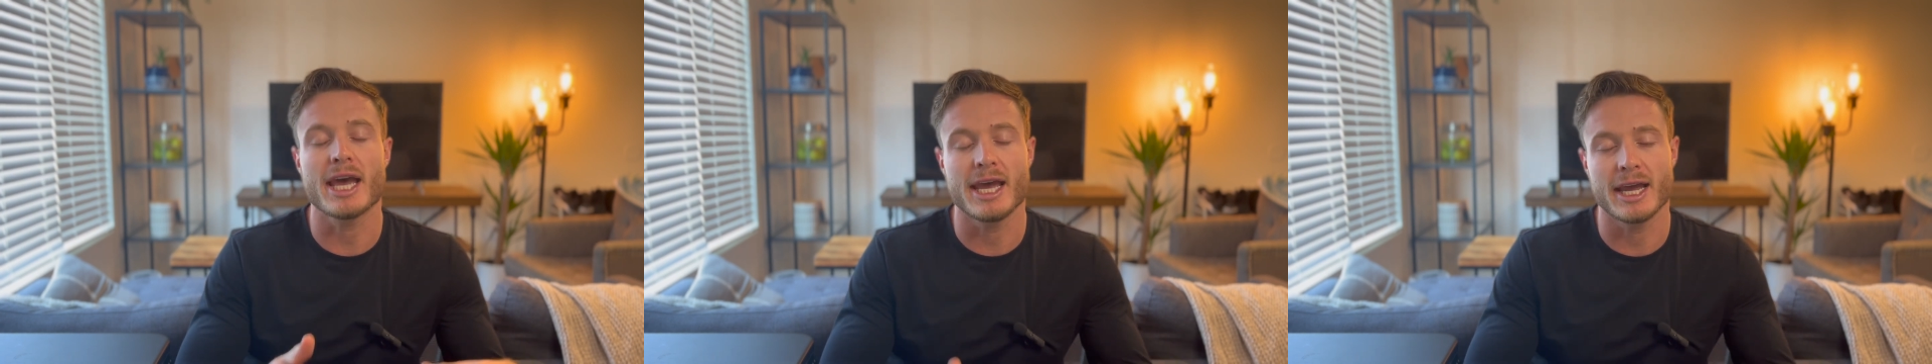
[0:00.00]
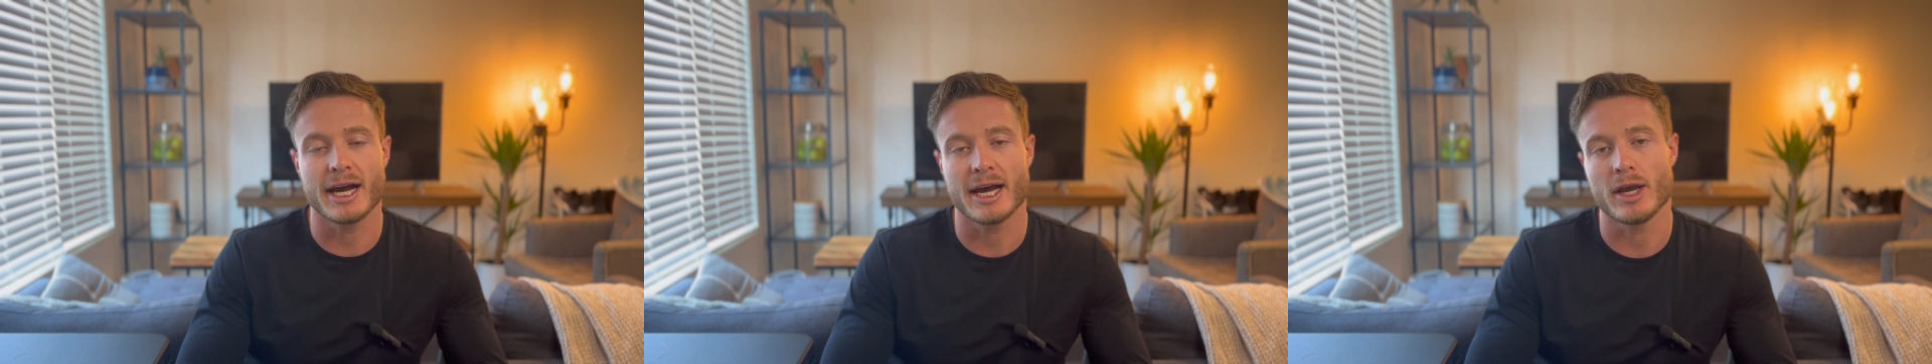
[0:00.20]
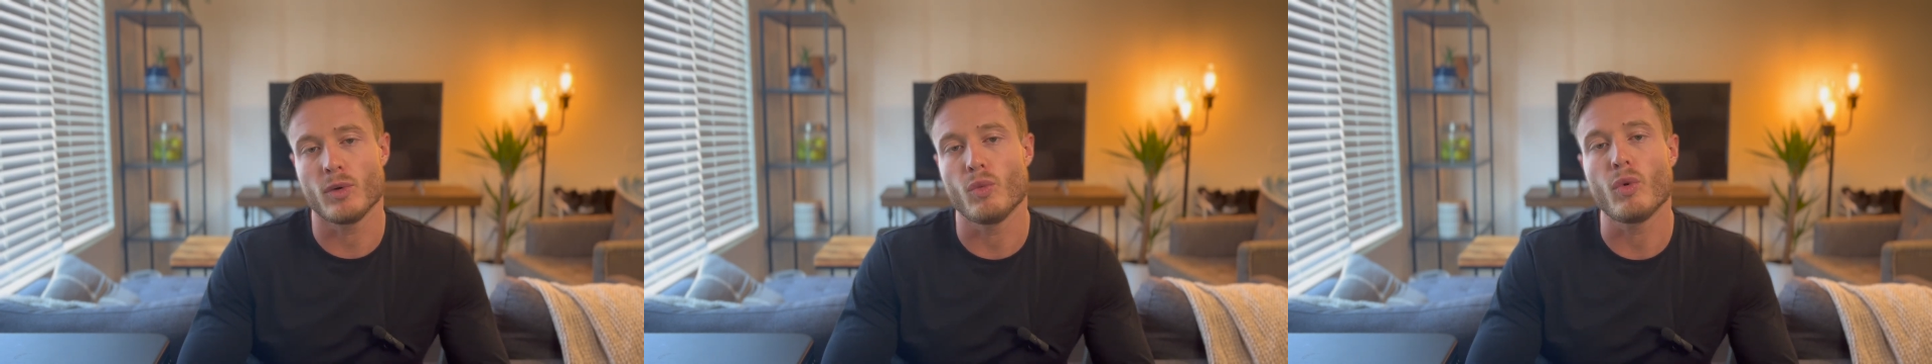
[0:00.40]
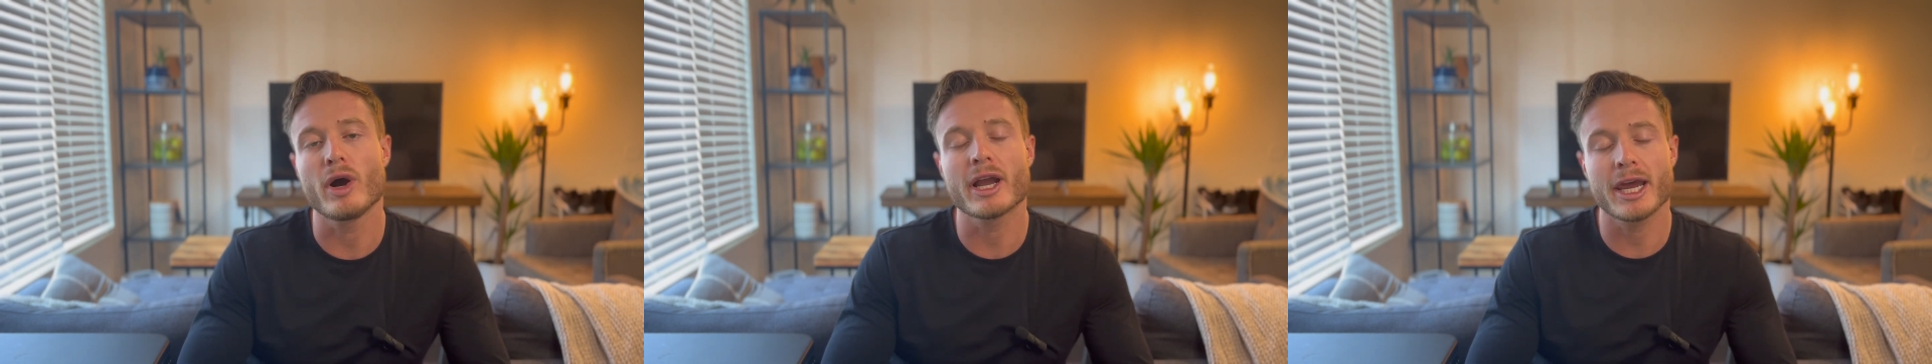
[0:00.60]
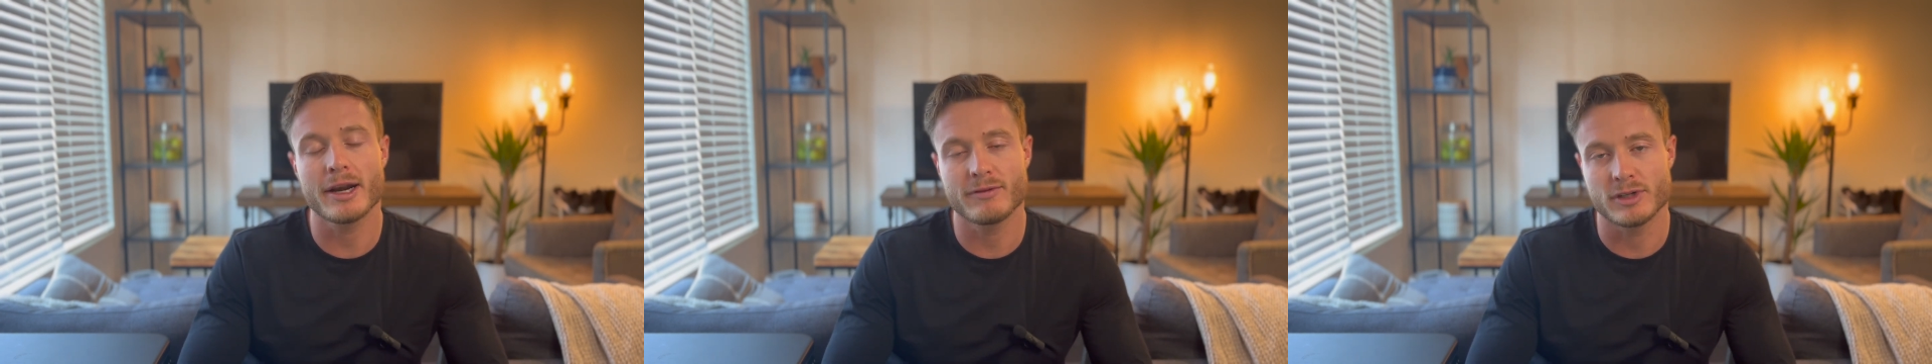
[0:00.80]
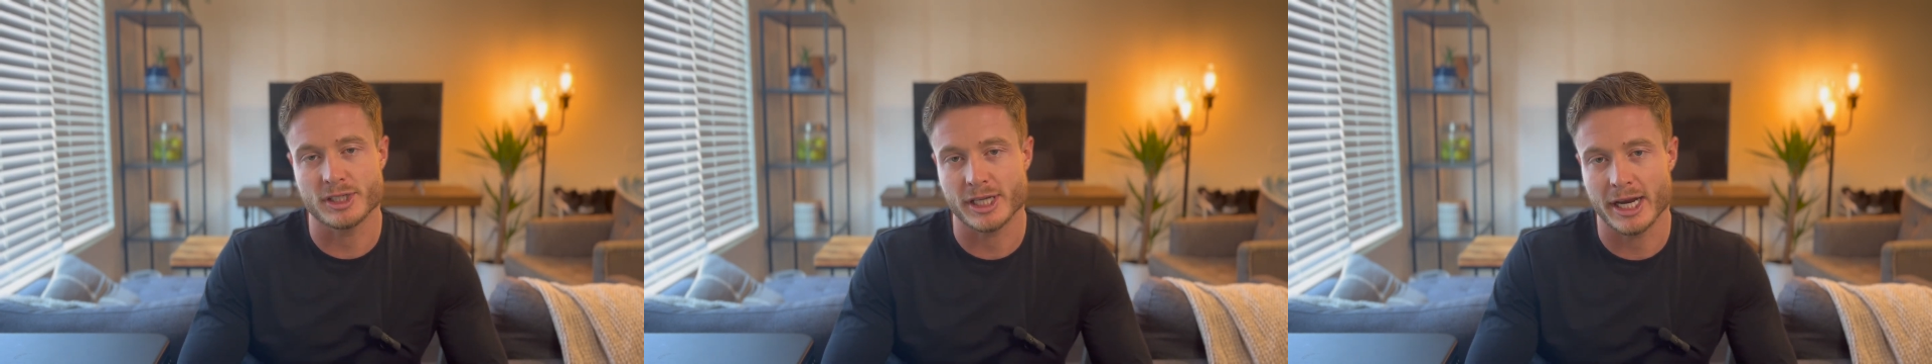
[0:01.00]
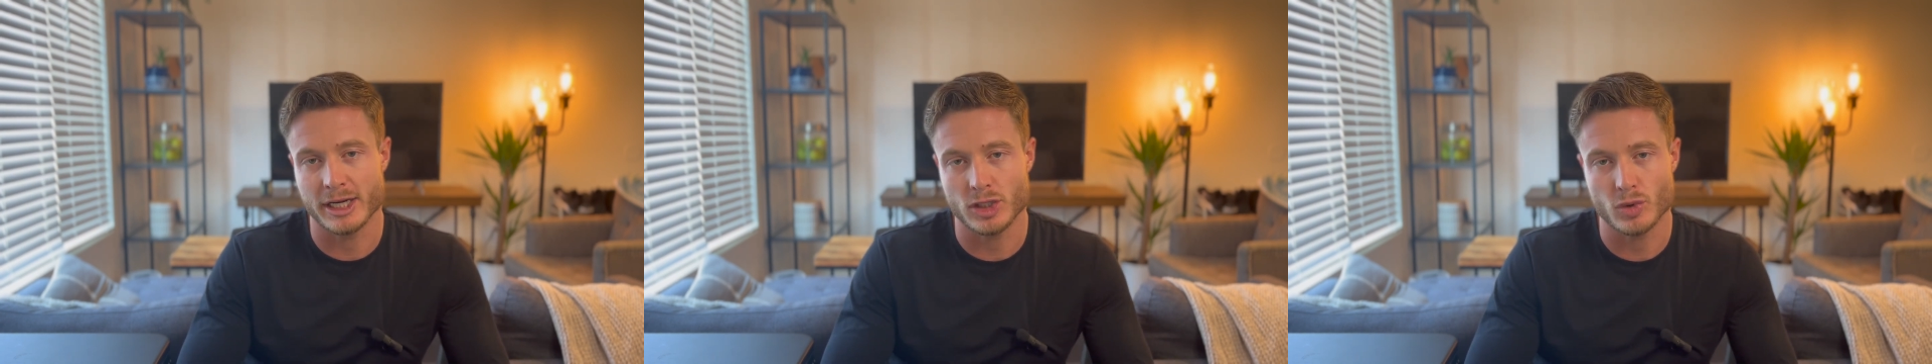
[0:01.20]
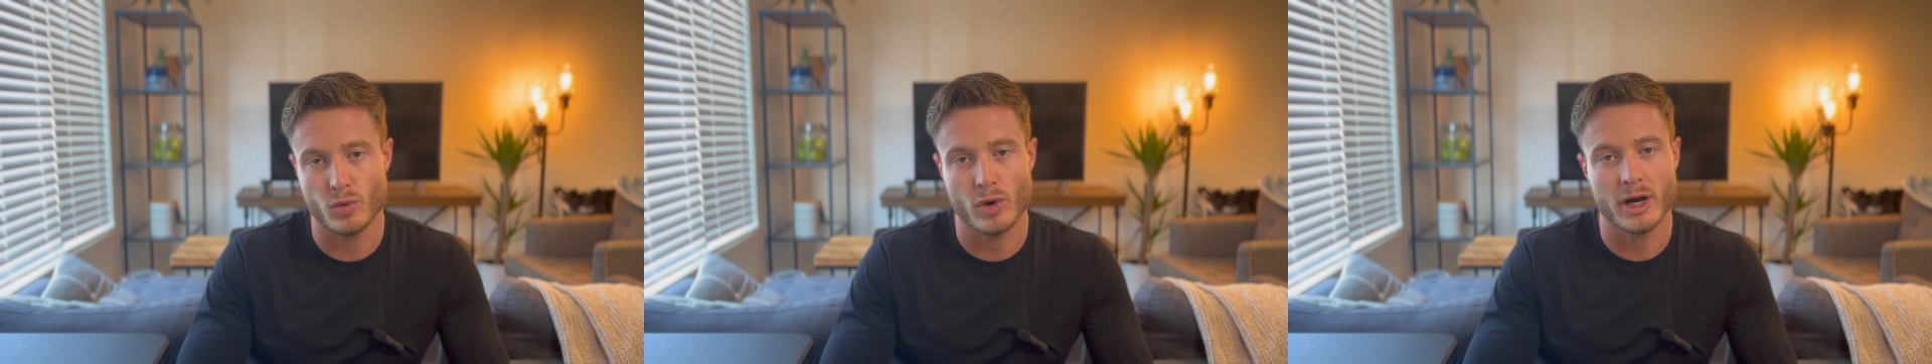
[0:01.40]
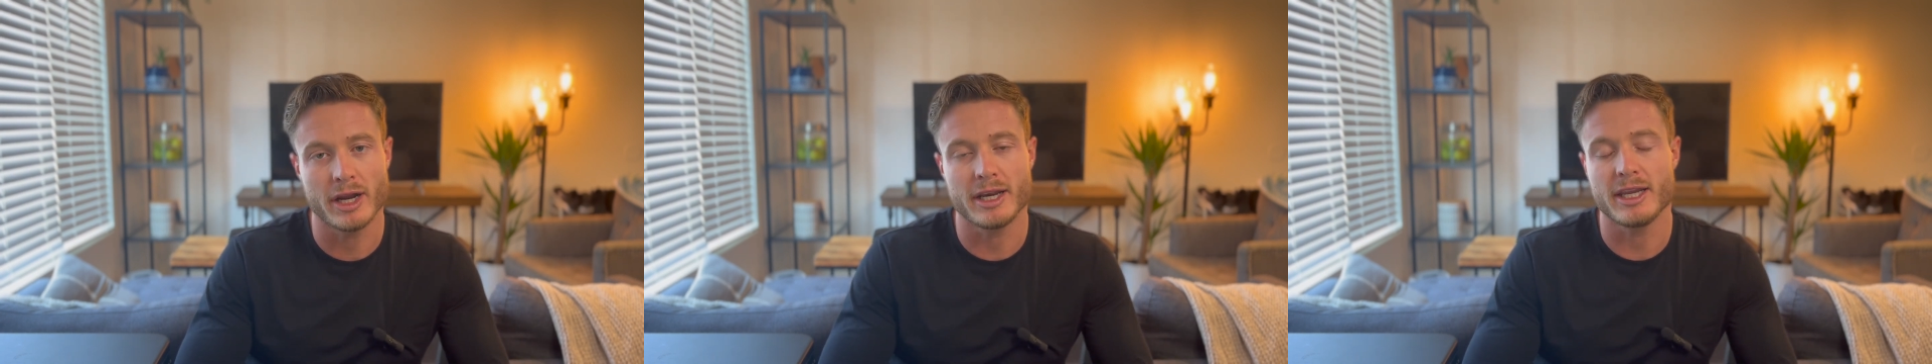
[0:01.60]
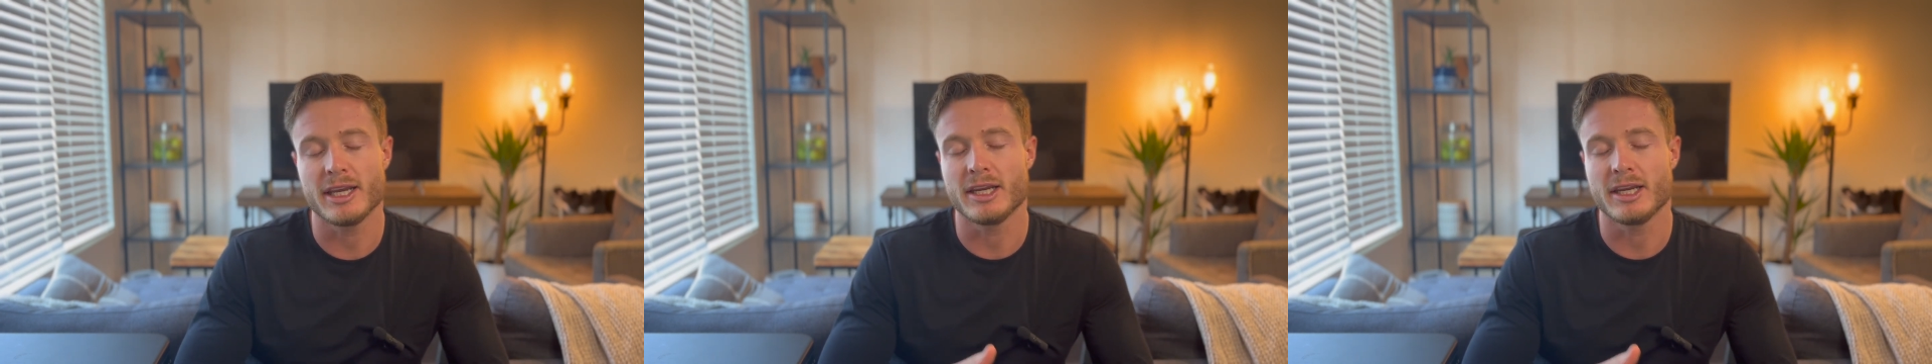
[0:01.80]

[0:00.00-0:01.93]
AI what kind of design you want